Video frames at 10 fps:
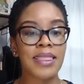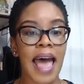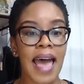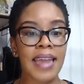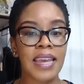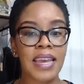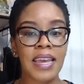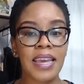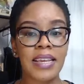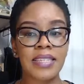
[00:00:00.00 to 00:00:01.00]
That
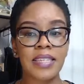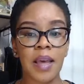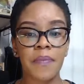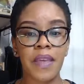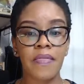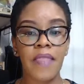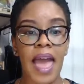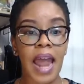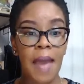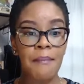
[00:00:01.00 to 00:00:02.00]
is something
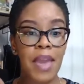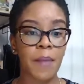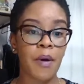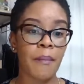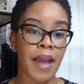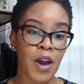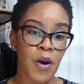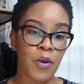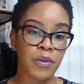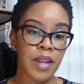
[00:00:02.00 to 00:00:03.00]
that I made up on my
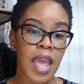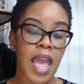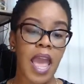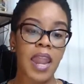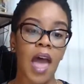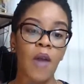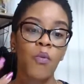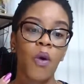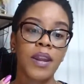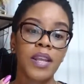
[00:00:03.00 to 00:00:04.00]
own, and I
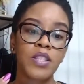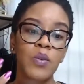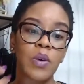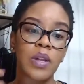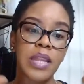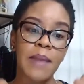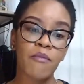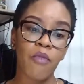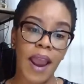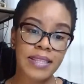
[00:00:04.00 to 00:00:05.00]
wanted to
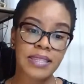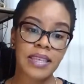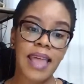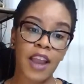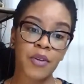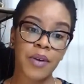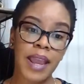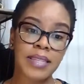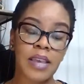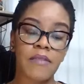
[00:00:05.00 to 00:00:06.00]
claim rights to that
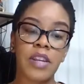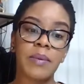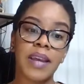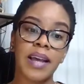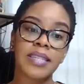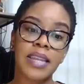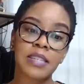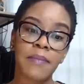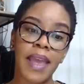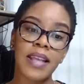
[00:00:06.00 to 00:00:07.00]
creativity because it
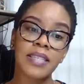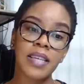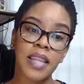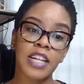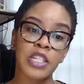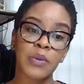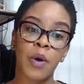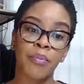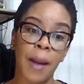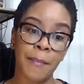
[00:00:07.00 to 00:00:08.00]
is my
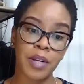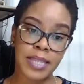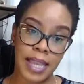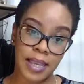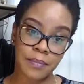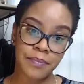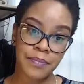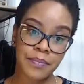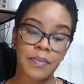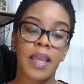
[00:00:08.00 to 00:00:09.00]
intellectual property.
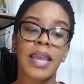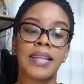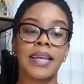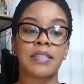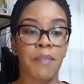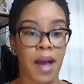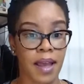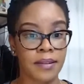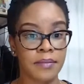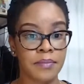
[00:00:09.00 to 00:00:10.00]
It is
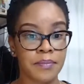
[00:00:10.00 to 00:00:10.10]
mine.